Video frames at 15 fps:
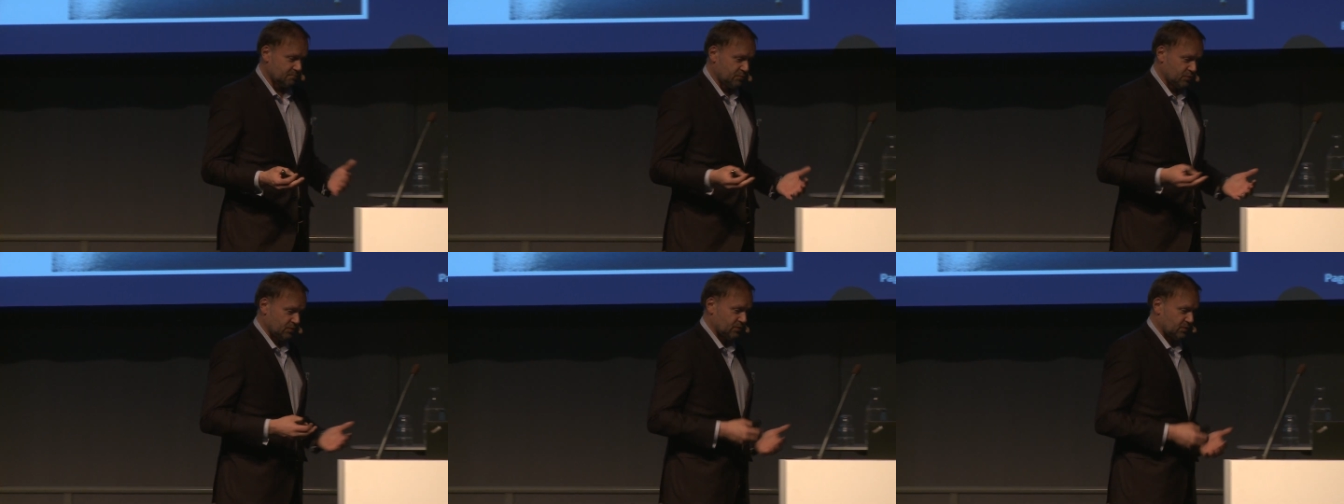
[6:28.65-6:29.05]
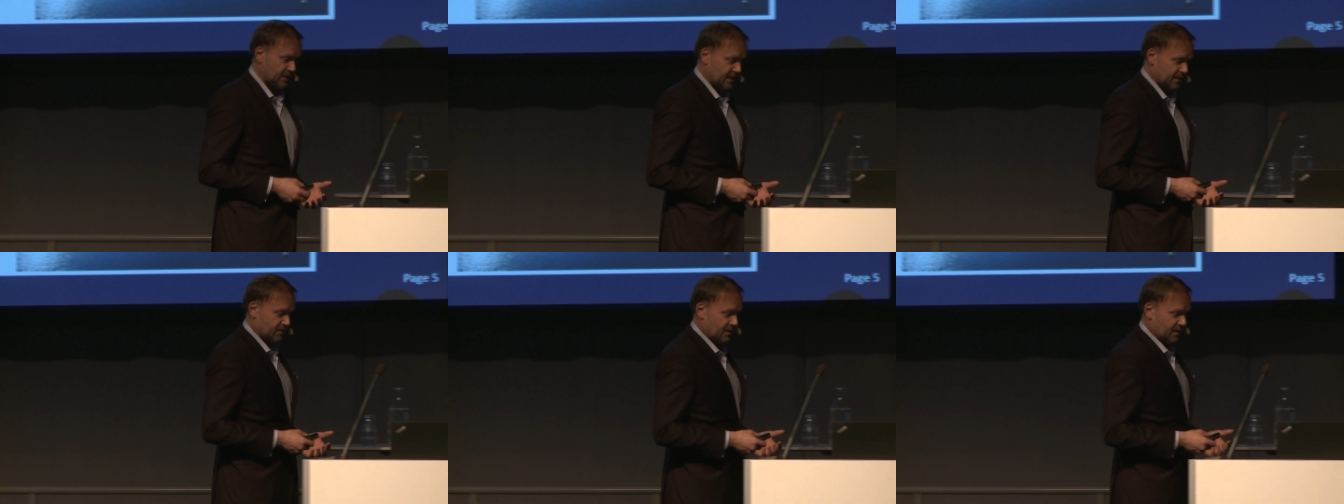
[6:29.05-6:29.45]
put
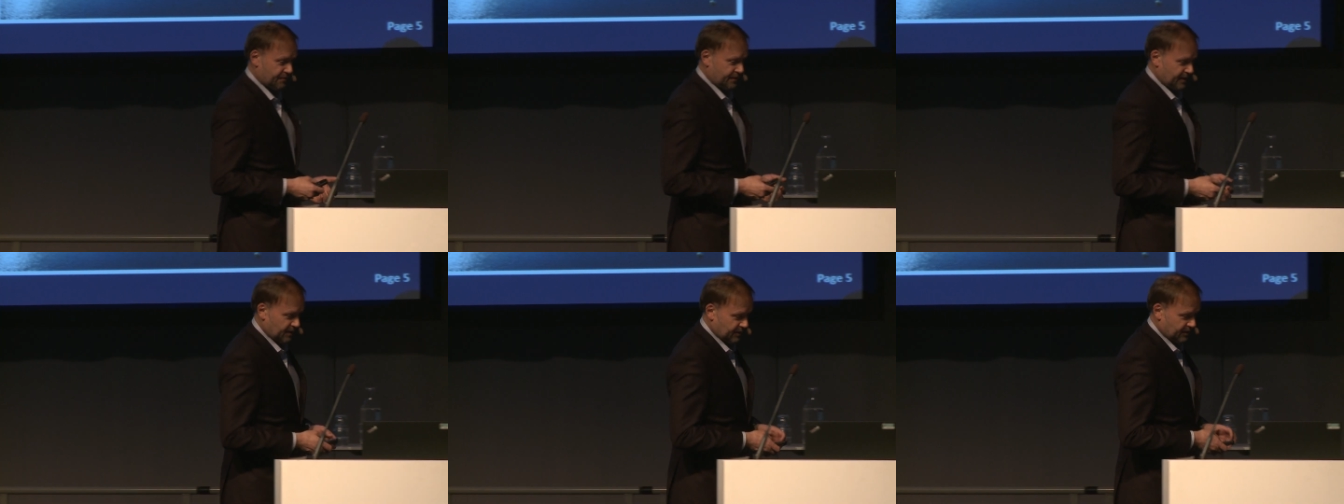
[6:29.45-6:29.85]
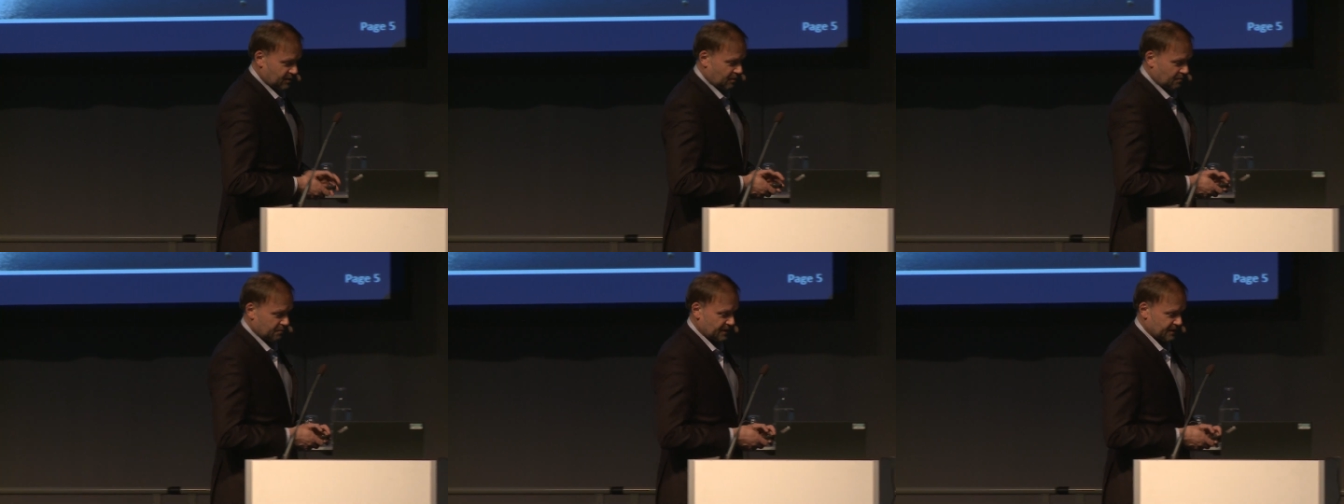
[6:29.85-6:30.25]
together a fairly
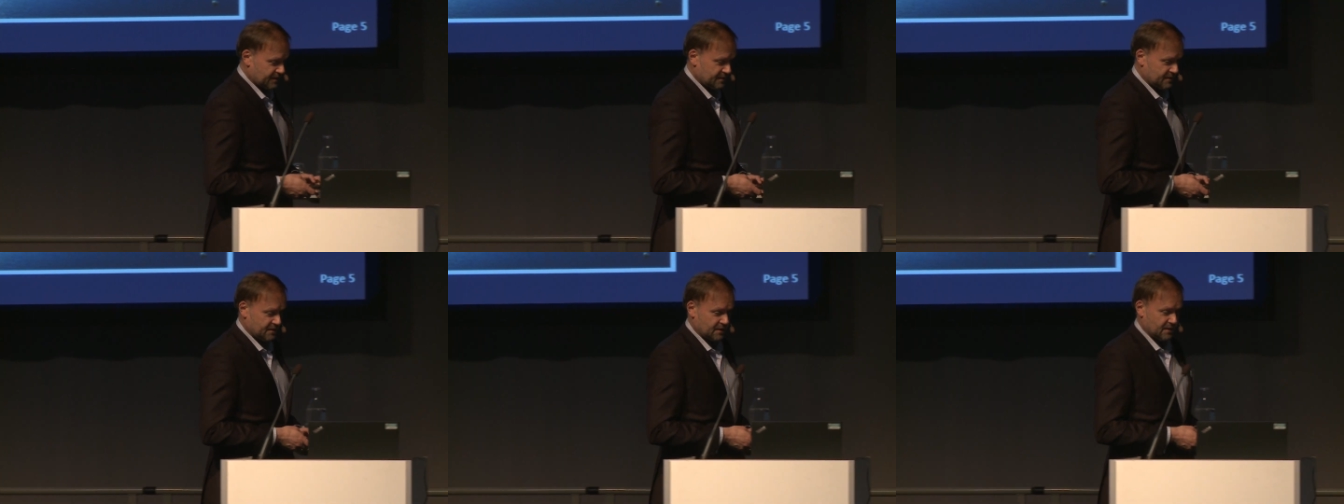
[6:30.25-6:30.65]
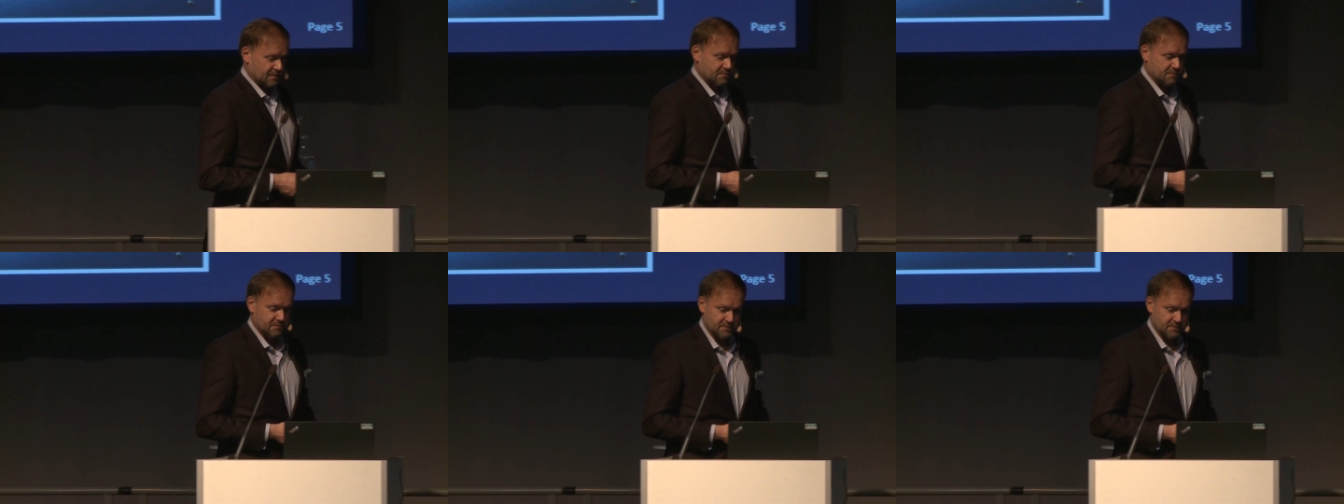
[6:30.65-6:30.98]
complex uh,